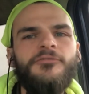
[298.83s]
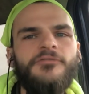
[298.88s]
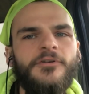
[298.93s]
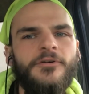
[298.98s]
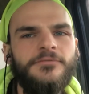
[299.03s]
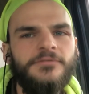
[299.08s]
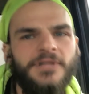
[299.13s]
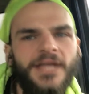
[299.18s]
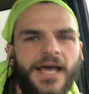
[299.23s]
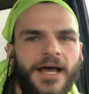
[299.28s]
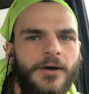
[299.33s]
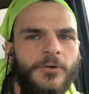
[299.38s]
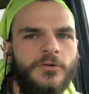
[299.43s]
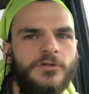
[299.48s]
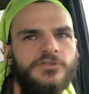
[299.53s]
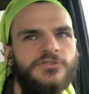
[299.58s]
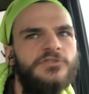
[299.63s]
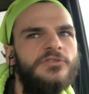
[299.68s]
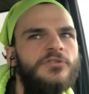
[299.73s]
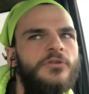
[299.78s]
phone
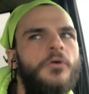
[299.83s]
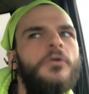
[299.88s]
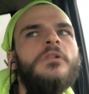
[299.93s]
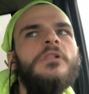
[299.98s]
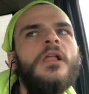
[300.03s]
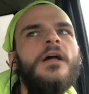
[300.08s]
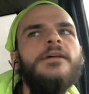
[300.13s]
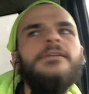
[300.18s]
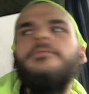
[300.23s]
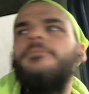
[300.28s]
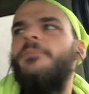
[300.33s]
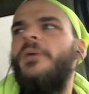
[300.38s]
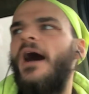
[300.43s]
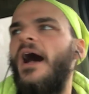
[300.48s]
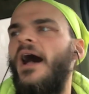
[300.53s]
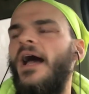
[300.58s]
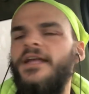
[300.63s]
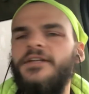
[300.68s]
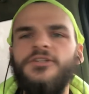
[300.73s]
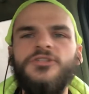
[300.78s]
towers look like
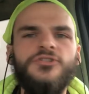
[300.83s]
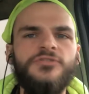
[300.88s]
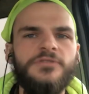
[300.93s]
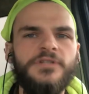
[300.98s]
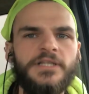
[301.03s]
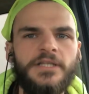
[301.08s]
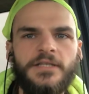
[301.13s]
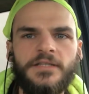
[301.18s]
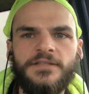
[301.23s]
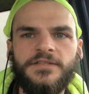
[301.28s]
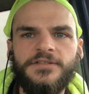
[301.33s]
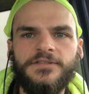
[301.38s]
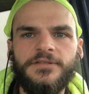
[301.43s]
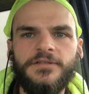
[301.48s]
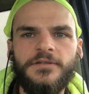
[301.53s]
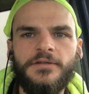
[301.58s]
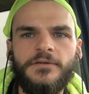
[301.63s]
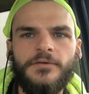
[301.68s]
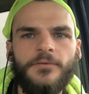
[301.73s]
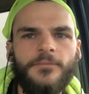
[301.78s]
pine trees
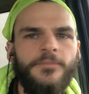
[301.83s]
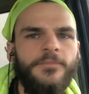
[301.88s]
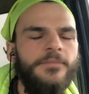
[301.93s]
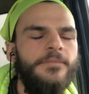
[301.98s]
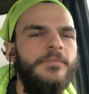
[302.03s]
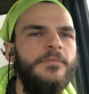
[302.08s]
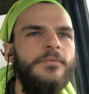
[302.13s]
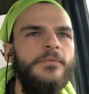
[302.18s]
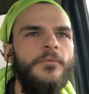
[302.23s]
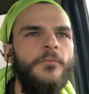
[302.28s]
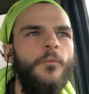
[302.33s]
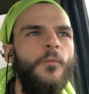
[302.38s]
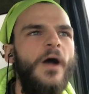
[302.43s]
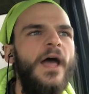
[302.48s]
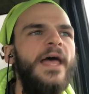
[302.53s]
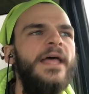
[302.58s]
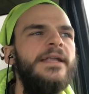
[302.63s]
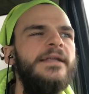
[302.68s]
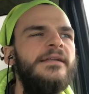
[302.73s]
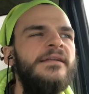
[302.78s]

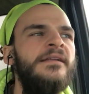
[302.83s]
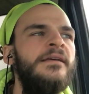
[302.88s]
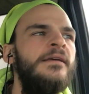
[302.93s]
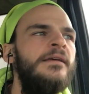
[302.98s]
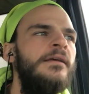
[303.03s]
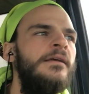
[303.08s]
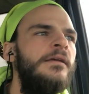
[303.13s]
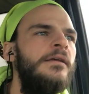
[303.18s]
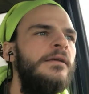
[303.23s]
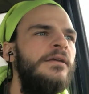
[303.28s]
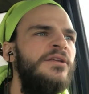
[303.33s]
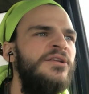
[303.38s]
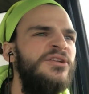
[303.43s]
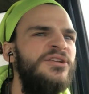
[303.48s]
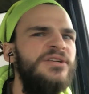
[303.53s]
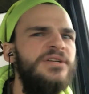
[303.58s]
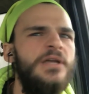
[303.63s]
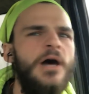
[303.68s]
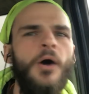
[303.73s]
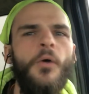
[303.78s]
when
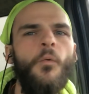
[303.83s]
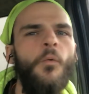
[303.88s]
no